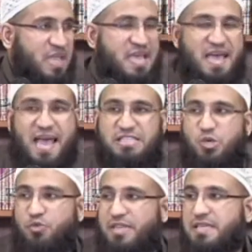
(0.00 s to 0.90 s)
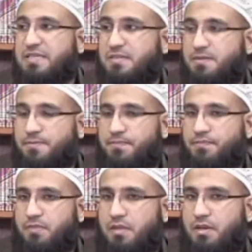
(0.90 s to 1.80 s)
And so this
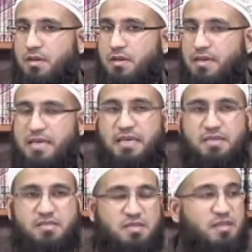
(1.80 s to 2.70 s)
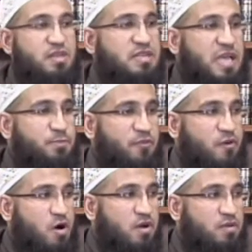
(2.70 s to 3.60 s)
is the type of
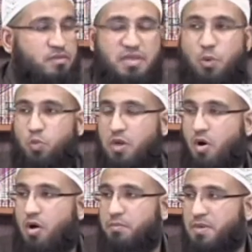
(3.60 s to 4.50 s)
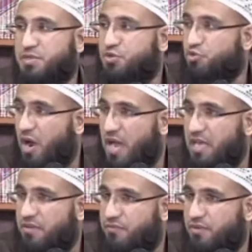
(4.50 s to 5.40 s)
heart that we all must
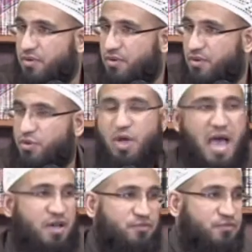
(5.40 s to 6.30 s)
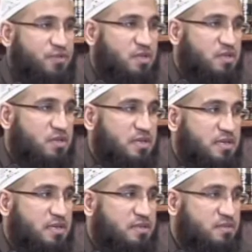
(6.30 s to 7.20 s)
strive to have.
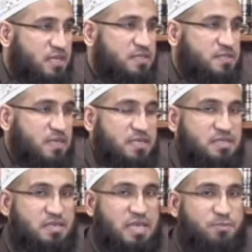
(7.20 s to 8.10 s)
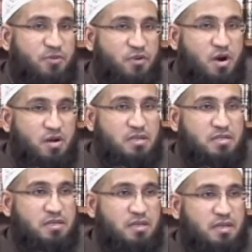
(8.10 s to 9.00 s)
This is a type of heart
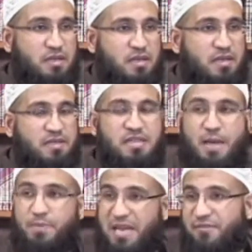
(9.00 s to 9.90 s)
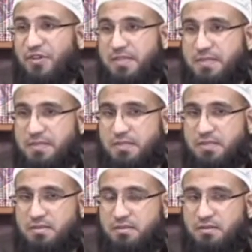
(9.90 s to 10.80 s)
that benefits
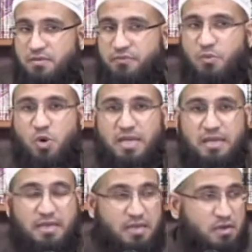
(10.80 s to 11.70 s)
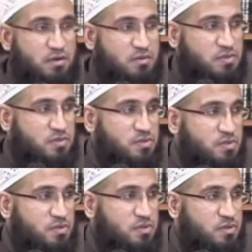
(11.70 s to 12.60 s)
from what it hears
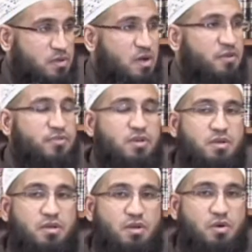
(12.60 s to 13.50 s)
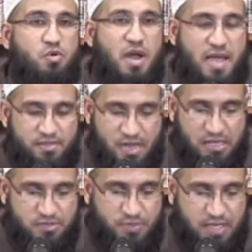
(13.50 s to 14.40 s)
of the Quran that is
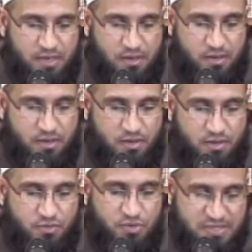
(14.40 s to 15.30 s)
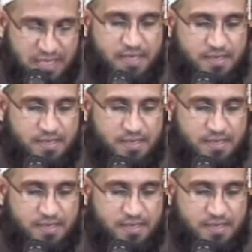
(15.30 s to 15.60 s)
being recited.